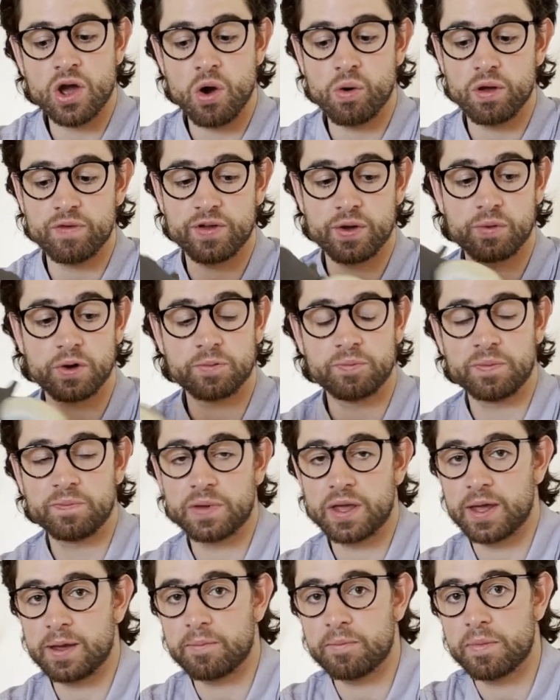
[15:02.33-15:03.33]
know if it would
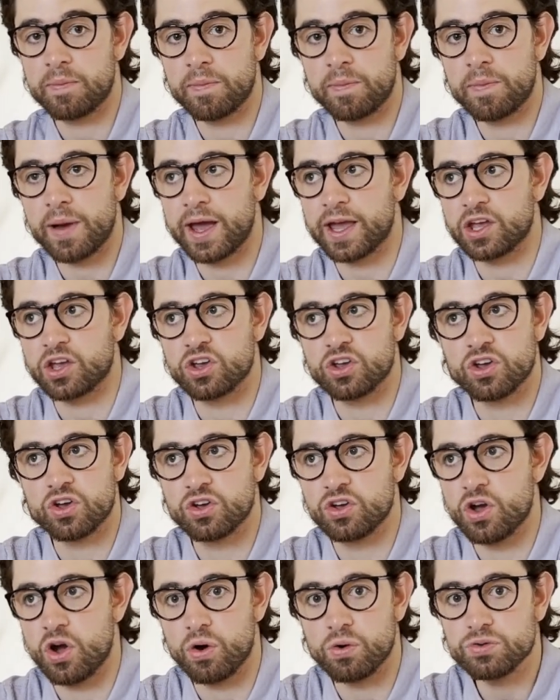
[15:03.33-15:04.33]
be my
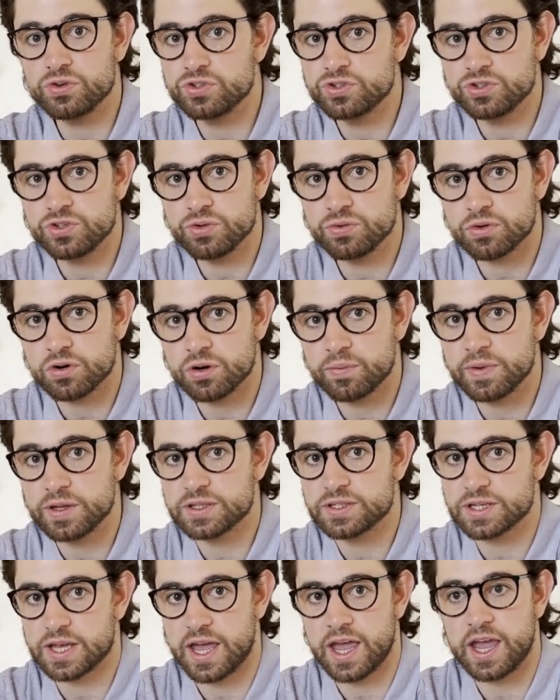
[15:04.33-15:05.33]
go-to urban
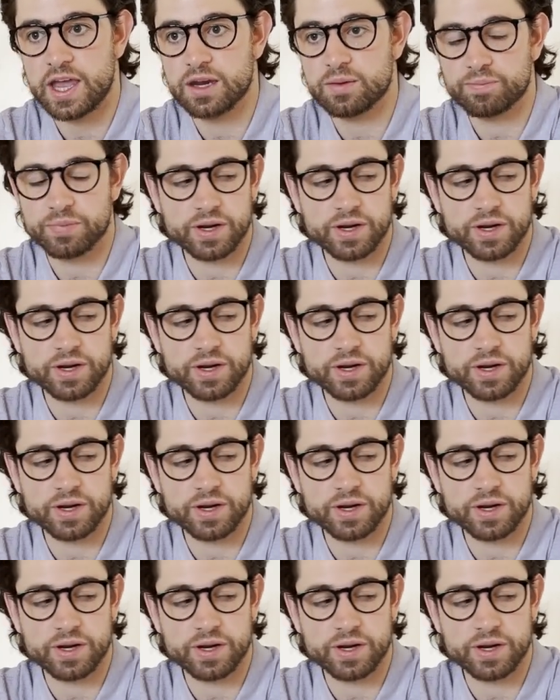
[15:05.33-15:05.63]
skate,